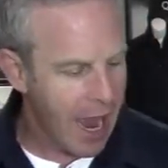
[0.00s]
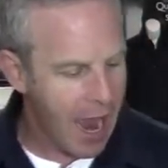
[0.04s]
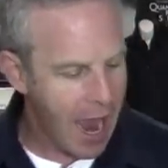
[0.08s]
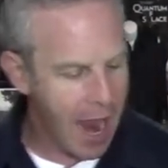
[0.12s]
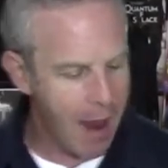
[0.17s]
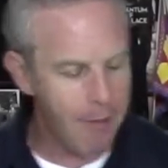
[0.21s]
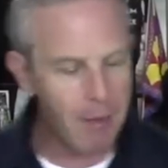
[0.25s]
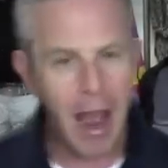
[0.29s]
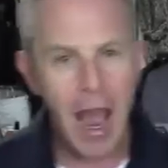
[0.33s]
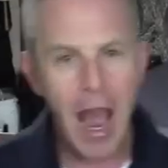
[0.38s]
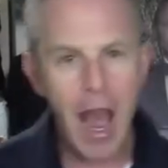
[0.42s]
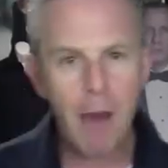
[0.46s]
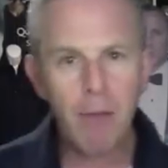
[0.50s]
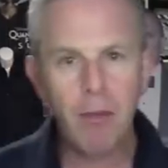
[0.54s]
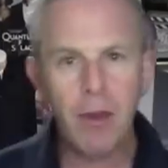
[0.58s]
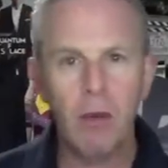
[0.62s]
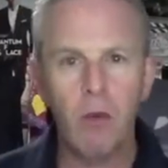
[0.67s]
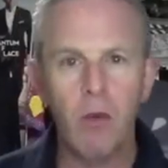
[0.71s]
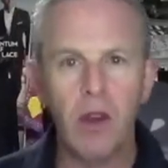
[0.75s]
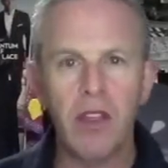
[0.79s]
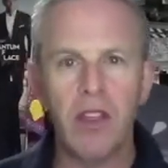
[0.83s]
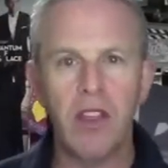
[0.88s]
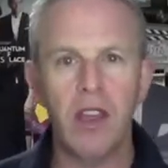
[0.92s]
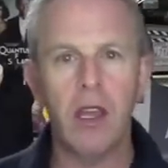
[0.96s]
I'm happy
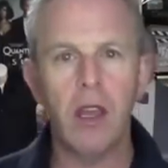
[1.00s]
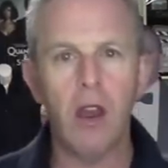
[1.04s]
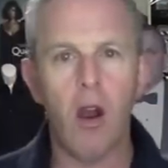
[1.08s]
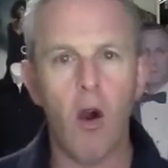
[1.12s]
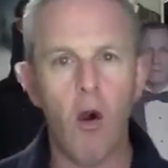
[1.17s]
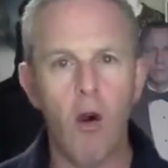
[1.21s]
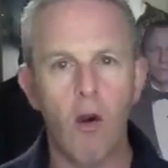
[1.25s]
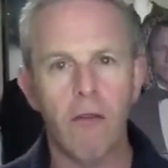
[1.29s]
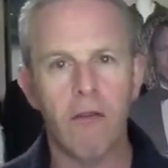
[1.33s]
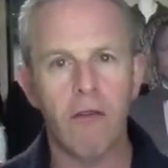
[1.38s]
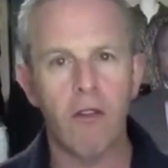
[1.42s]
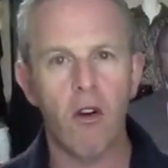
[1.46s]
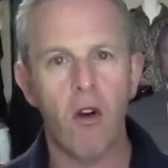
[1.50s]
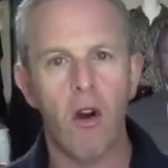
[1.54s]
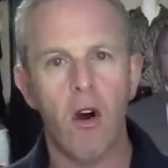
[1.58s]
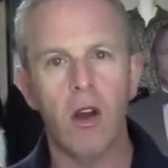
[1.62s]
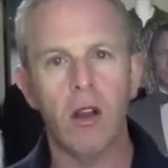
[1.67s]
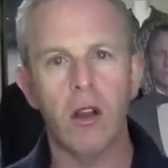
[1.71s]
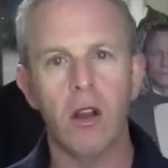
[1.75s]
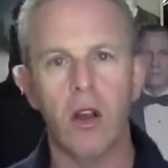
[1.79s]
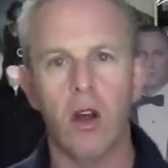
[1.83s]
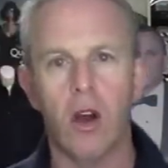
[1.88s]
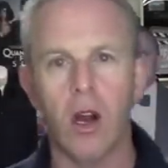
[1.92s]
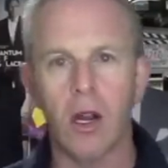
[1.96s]
with the
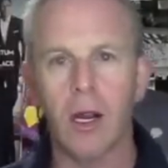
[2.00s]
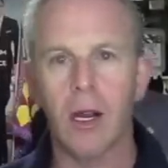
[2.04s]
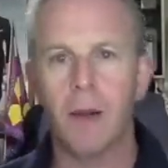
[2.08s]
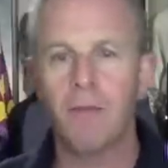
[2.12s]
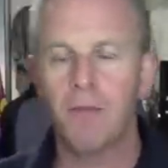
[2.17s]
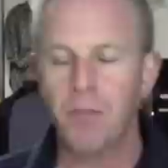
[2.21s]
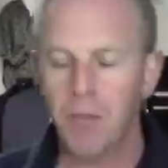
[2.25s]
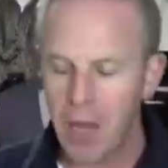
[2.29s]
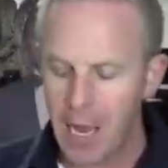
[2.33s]
overall look.